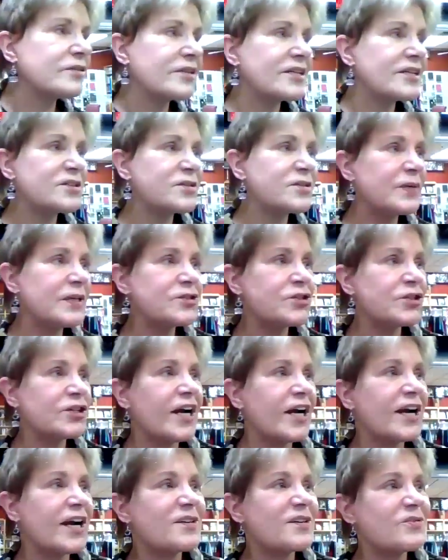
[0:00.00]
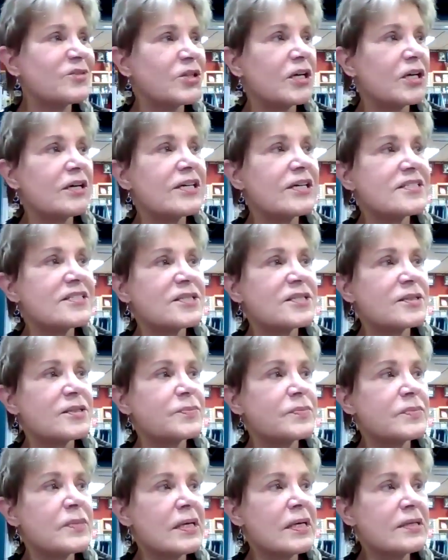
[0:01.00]
that the Reacher guy over there has
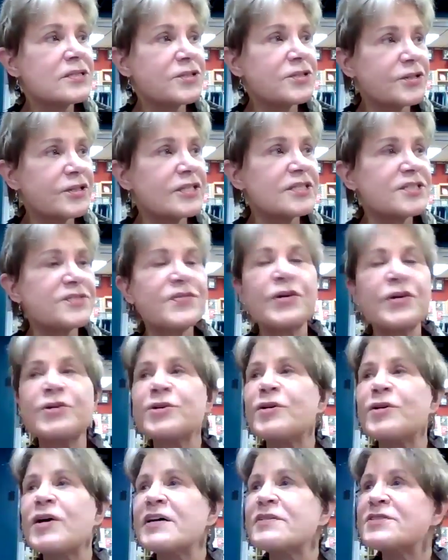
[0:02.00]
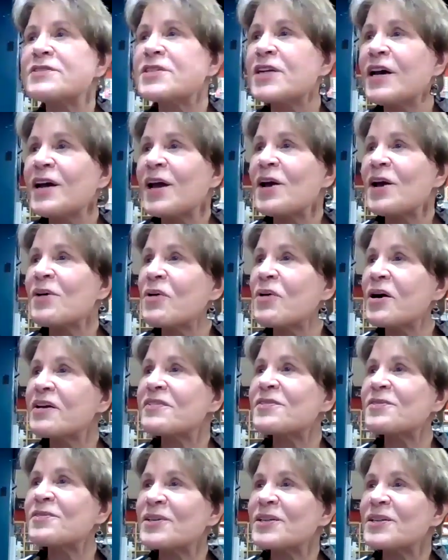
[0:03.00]
some serious photographs. And one
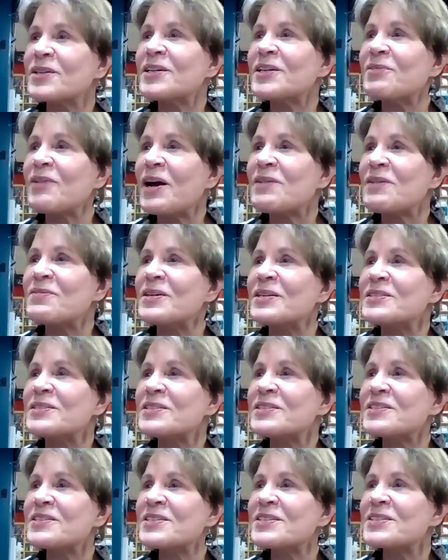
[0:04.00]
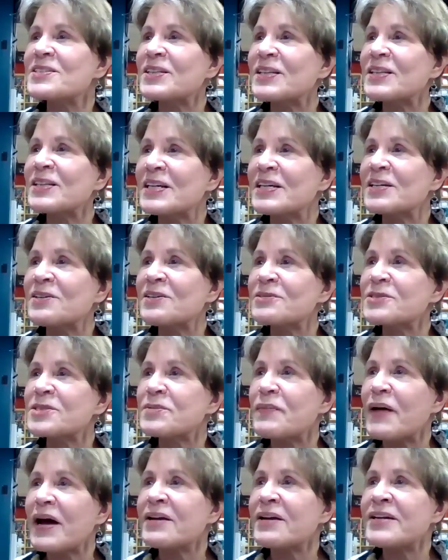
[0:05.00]
of the really great ones is Lee, who is
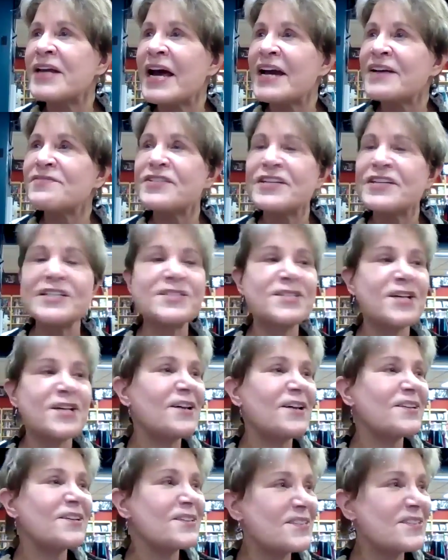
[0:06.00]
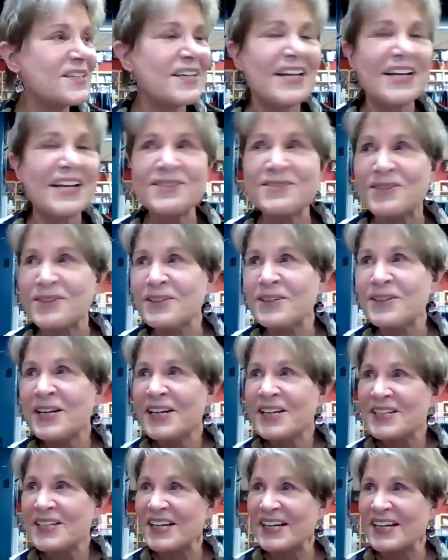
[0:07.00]
about 9 feet taller than Andrew
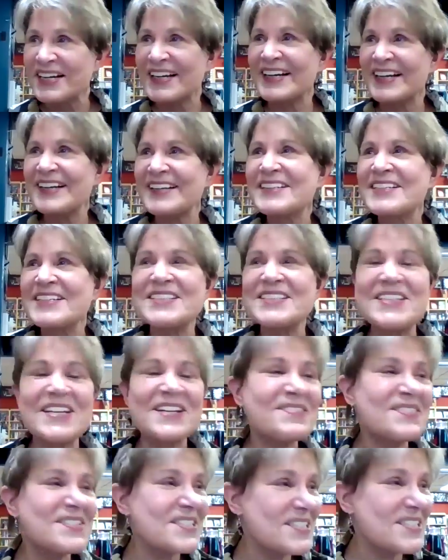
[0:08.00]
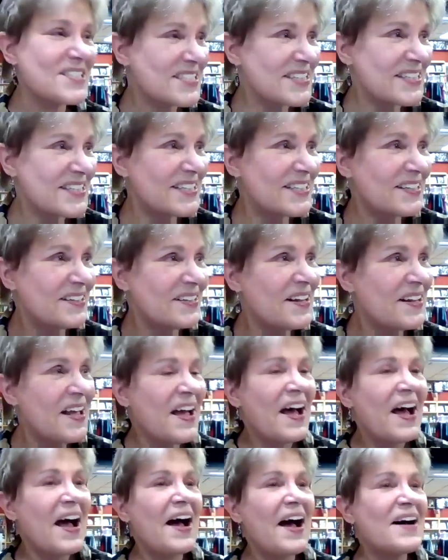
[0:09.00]
because he was just little.
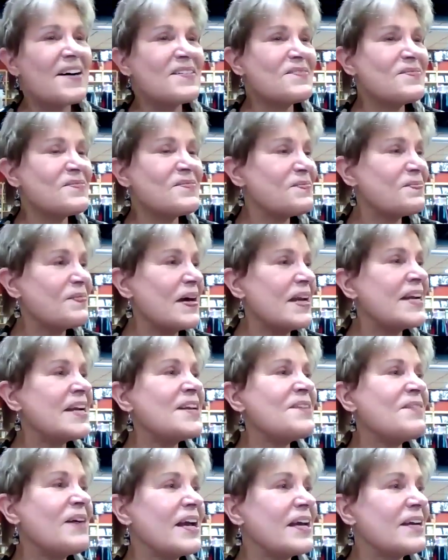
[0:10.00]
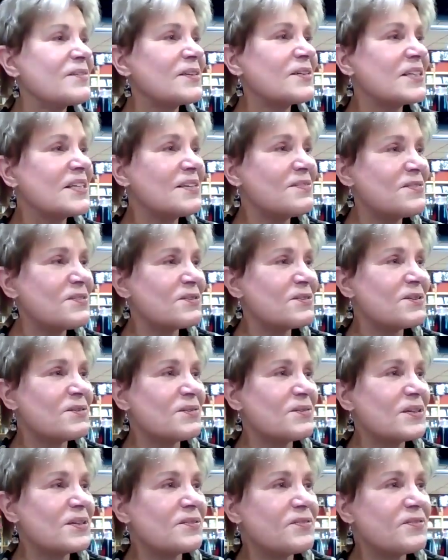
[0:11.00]
But anyway, it will give you a
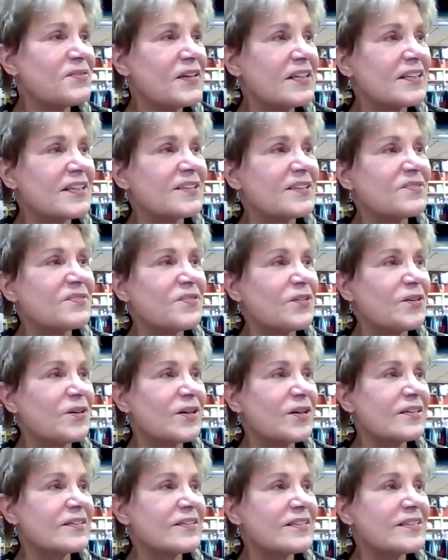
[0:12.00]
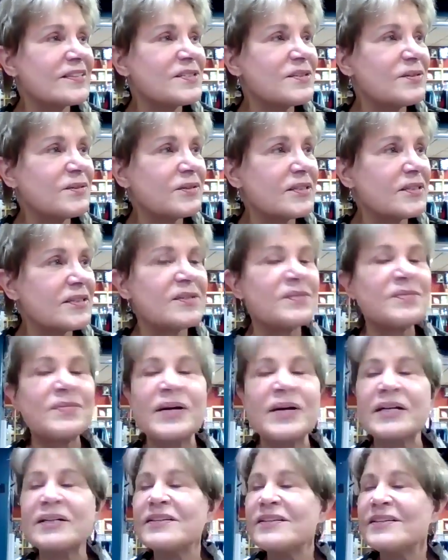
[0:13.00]
real feeling for the two of them.
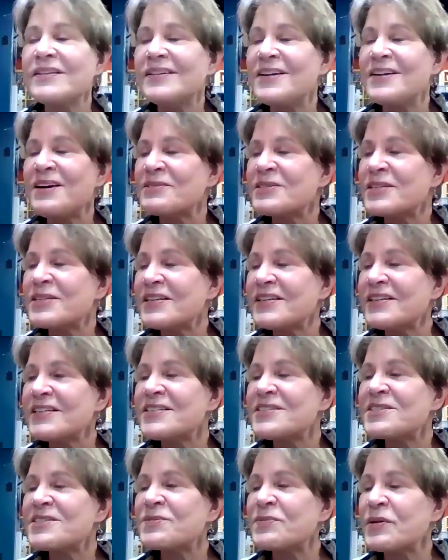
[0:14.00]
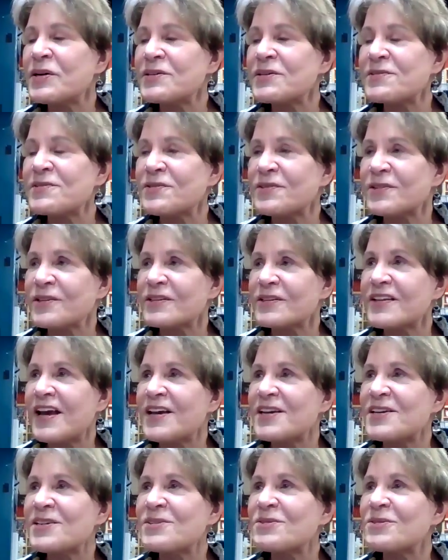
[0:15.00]
And, you know, it is wonderful
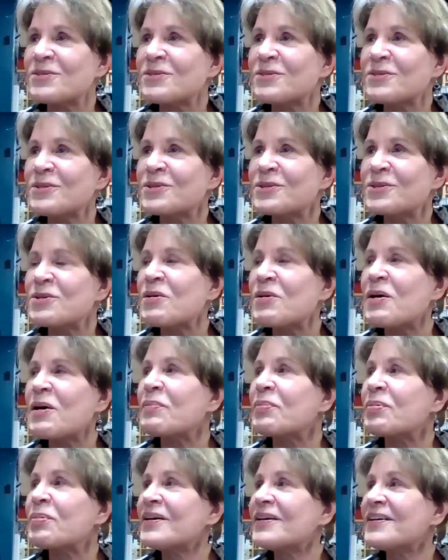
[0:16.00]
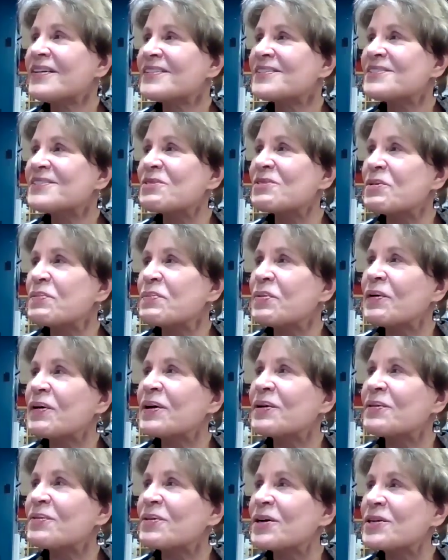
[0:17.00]
that you grew up to a
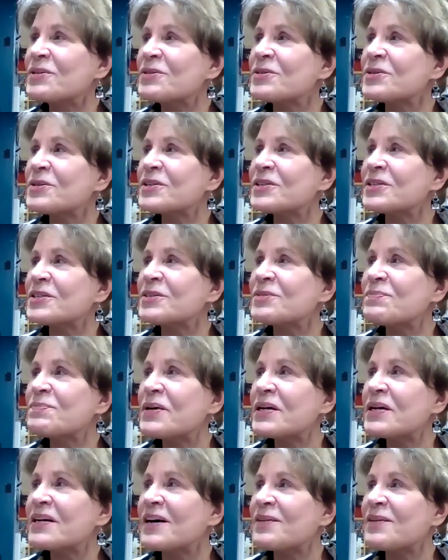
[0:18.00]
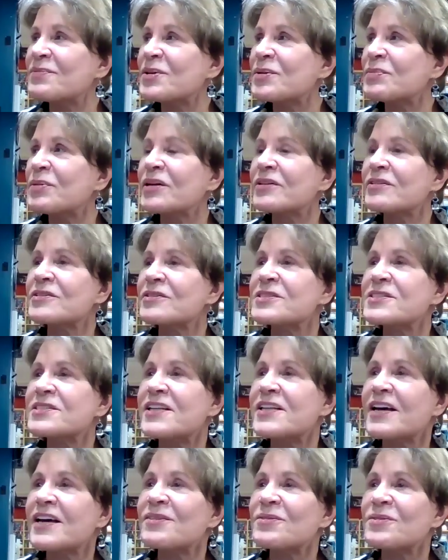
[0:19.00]
point where you could become the brothers
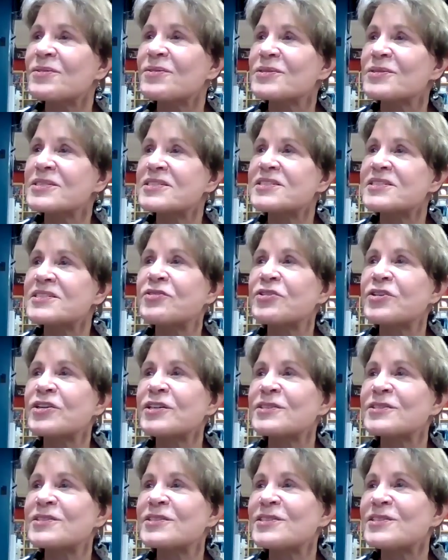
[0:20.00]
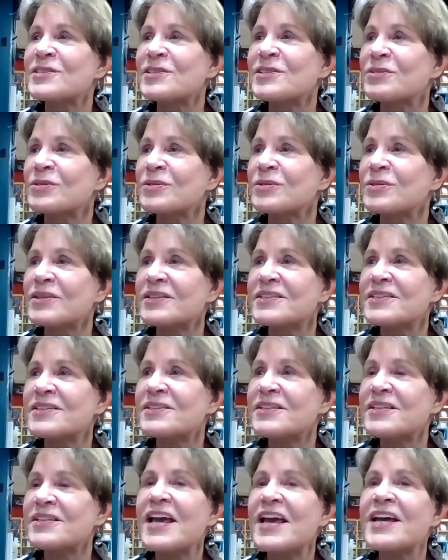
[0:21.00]
that was difficult to do.
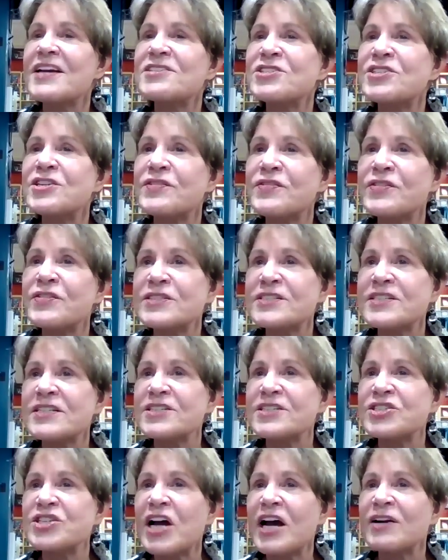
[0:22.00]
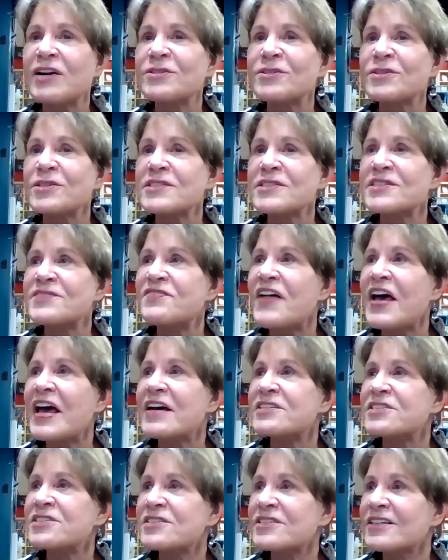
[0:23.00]
The age difference in childhood is
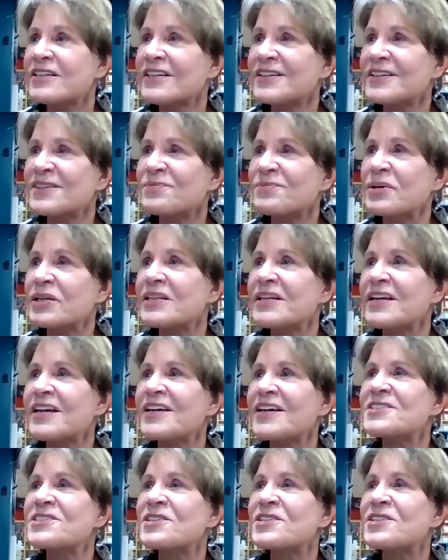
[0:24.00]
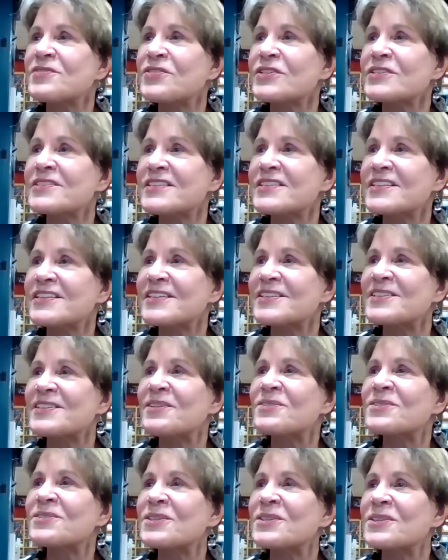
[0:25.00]
vast, but the age difference in
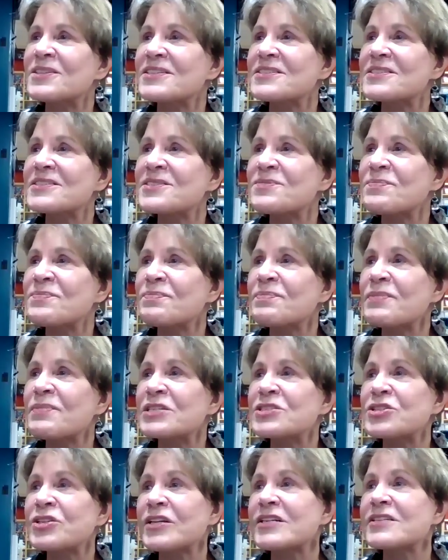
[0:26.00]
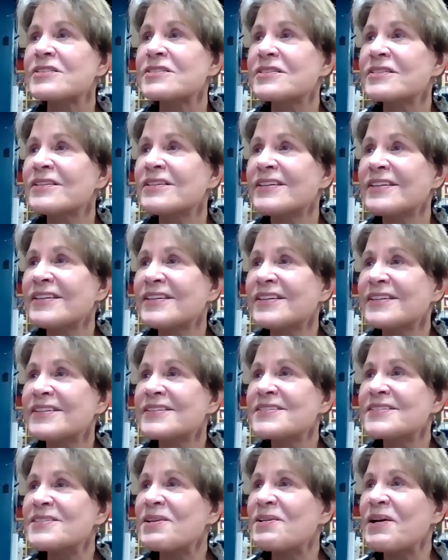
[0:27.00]
adulthood is much less. So